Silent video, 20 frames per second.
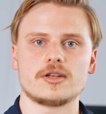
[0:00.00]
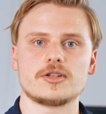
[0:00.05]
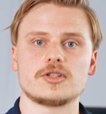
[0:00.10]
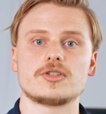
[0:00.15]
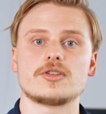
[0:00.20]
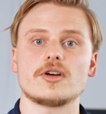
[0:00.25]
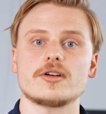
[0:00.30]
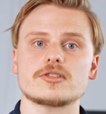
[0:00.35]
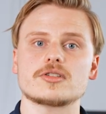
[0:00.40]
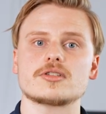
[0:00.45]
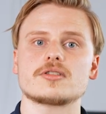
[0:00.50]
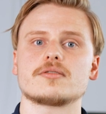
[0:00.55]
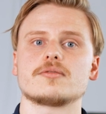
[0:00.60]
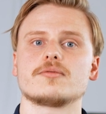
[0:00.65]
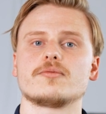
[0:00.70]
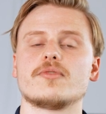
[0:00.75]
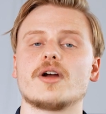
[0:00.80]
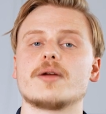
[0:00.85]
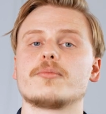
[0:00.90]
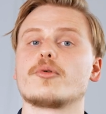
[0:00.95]
Dust,
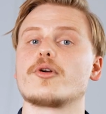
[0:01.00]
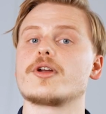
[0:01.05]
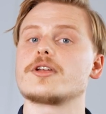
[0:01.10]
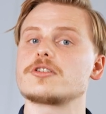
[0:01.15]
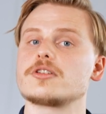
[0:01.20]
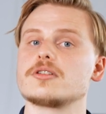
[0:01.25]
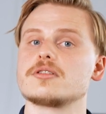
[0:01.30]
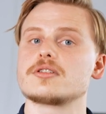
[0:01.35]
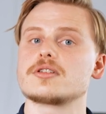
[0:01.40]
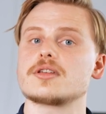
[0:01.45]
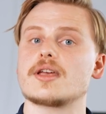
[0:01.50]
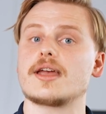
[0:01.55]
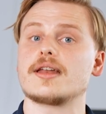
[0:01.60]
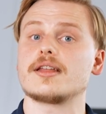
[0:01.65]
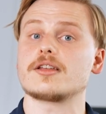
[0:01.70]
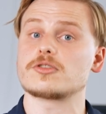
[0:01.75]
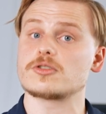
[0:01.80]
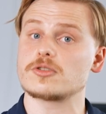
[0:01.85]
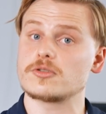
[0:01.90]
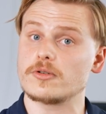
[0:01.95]
vibrations, and
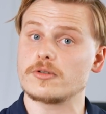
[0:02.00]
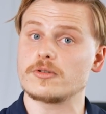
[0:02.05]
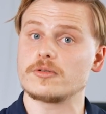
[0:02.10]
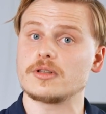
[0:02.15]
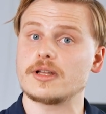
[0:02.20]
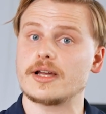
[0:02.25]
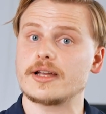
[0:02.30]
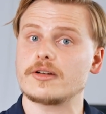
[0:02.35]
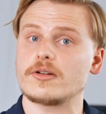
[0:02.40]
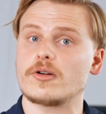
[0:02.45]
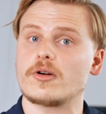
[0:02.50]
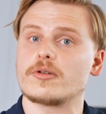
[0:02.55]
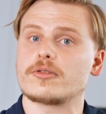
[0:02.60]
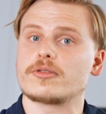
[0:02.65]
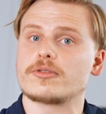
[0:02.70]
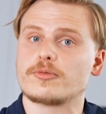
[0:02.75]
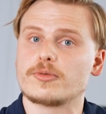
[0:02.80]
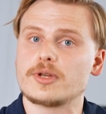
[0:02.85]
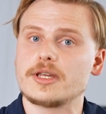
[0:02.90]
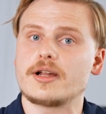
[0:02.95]
external light are
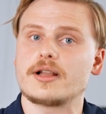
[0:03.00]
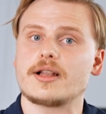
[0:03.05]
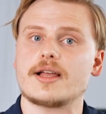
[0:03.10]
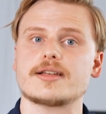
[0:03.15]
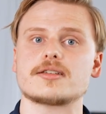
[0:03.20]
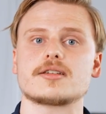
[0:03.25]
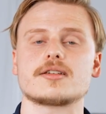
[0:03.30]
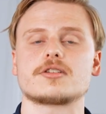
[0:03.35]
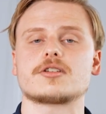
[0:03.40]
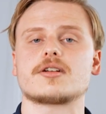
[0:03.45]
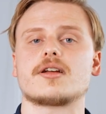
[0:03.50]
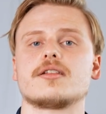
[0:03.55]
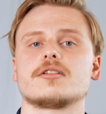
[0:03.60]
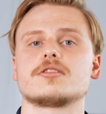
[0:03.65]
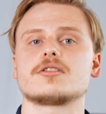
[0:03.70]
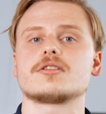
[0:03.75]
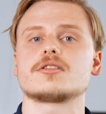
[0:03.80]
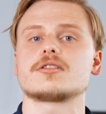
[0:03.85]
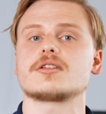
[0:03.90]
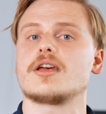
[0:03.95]
three classic
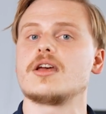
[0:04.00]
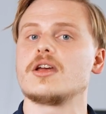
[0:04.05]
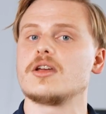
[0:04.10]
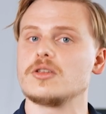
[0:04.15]
challenges